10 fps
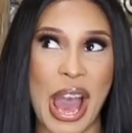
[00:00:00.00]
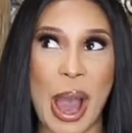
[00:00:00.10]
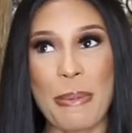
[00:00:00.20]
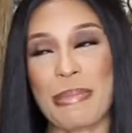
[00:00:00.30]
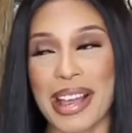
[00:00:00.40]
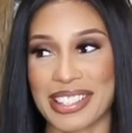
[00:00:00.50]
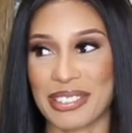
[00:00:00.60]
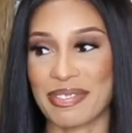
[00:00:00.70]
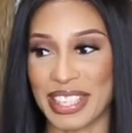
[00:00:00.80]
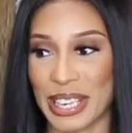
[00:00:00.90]

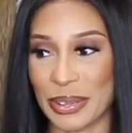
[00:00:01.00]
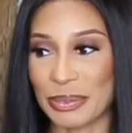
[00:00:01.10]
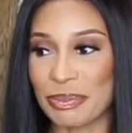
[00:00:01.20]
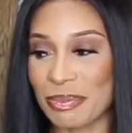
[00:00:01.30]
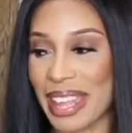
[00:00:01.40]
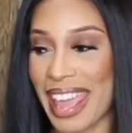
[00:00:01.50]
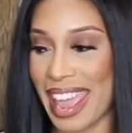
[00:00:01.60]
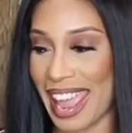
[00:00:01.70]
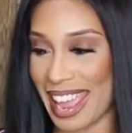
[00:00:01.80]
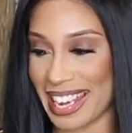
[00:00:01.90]
unboxing video
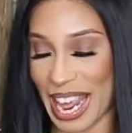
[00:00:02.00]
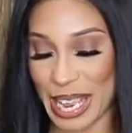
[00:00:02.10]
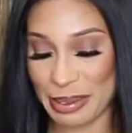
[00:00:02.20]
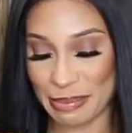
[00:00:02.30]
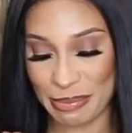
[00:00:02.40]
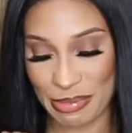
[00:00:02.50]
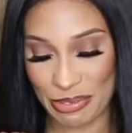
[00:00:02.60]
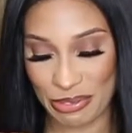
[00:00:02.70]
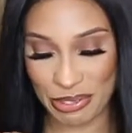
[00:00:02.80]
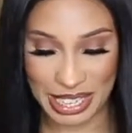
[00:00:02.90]
and I am
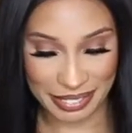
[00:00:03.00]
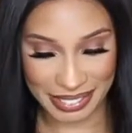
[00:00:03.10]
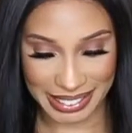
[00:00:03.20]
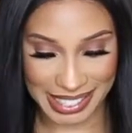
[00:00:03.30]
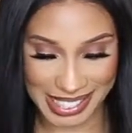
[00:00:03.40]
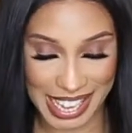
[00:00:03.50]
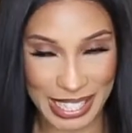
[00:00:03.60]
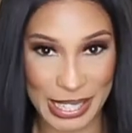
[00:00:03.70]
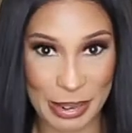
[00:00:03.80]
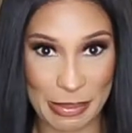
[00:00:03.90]
really
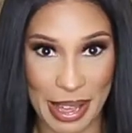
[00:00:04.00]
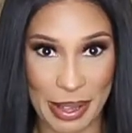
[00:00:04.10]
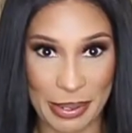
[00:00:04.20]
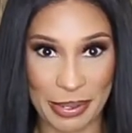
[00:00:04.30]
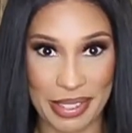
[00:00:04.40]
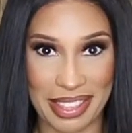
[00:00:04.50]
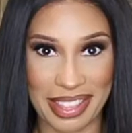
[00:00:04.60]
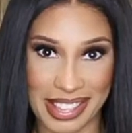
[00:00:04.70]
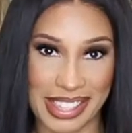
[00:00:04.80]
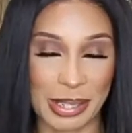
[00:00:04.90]
excited about
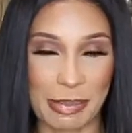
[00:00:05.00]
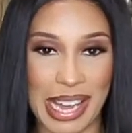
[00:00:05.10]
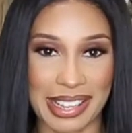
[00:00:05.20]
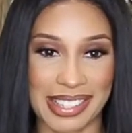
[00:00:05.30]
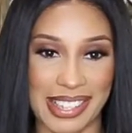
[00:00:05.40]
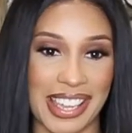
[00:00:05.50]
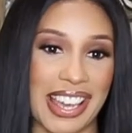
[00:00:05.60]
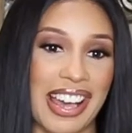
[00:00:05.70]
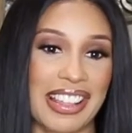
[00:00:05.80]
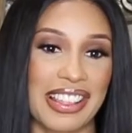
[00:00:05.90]
this
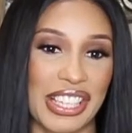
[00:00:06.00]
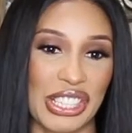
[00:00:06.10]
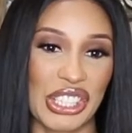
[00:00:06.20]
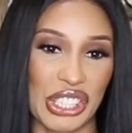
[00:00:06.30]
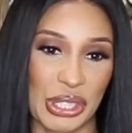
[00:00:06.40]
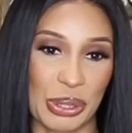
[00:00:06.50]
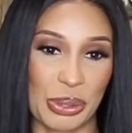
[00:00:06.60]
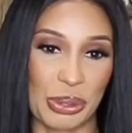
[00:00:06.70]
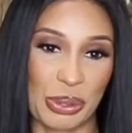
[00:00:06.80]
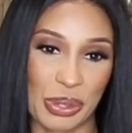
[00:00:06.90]
unboxing. These
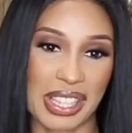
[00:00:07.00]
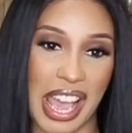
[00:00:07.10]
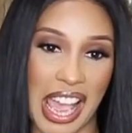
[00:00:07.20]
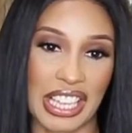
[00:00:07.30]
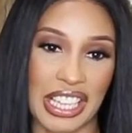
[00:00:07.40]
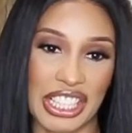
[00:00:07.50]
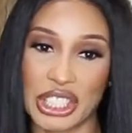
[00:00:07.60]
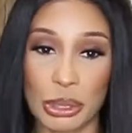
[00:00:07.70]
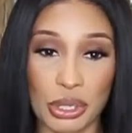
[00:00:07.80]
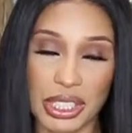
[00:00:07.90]
shoes,
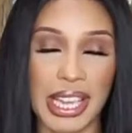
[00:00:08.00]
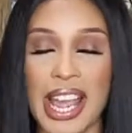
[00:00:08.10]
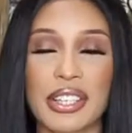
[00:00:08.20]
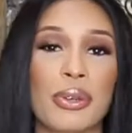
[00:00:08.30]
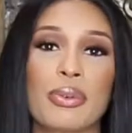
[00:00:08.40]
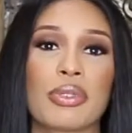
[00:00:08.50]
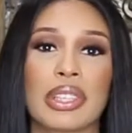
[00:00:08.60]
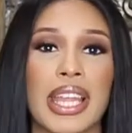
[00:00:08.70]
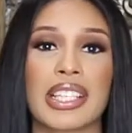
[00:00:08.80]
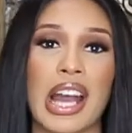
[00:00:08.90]
usually I don't
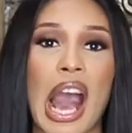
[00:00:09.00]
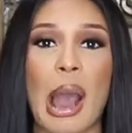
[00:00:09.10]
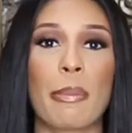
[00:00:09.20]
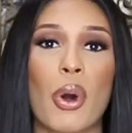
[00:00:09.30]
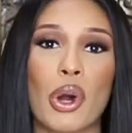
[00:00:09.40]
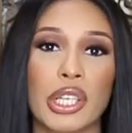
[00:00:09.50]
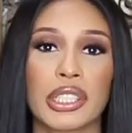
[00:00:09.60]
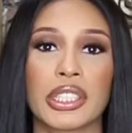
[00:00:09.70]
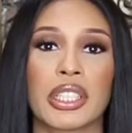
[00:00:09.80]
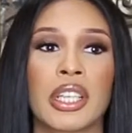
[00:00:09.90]
like hop
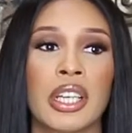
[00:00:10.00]
on